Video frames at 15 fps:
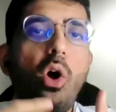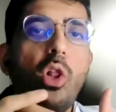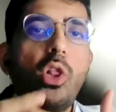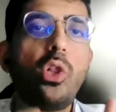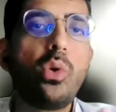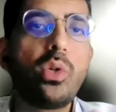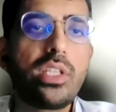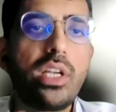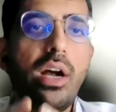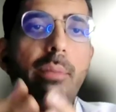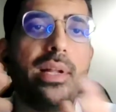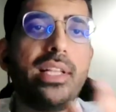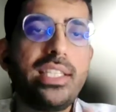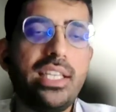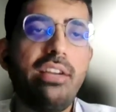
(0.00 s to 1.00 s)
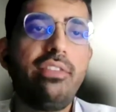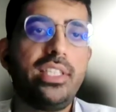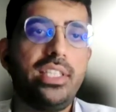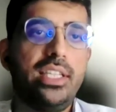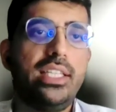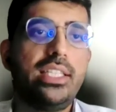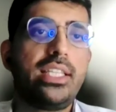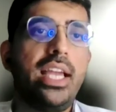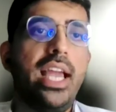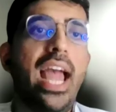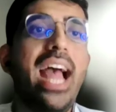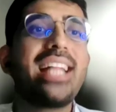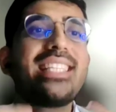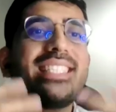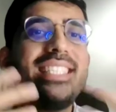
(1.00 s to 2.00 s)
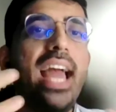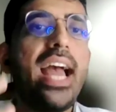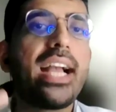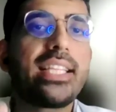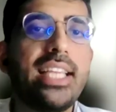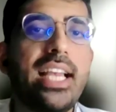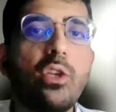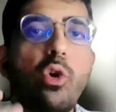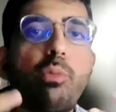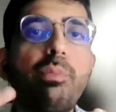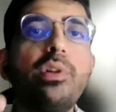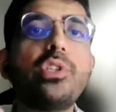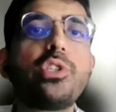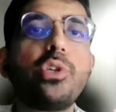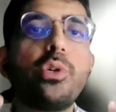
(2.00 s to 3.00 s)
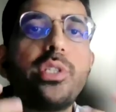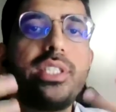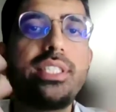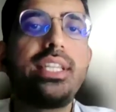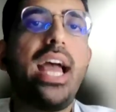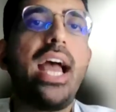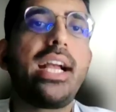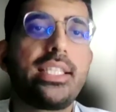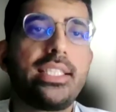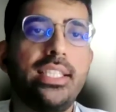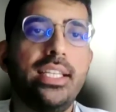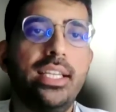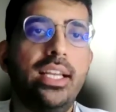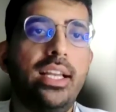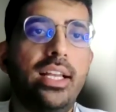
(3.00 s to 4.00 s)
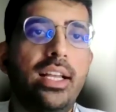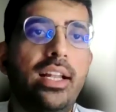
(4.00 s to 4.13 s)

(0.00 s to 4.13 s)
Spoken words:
all those government services as stacks, as open source stacks?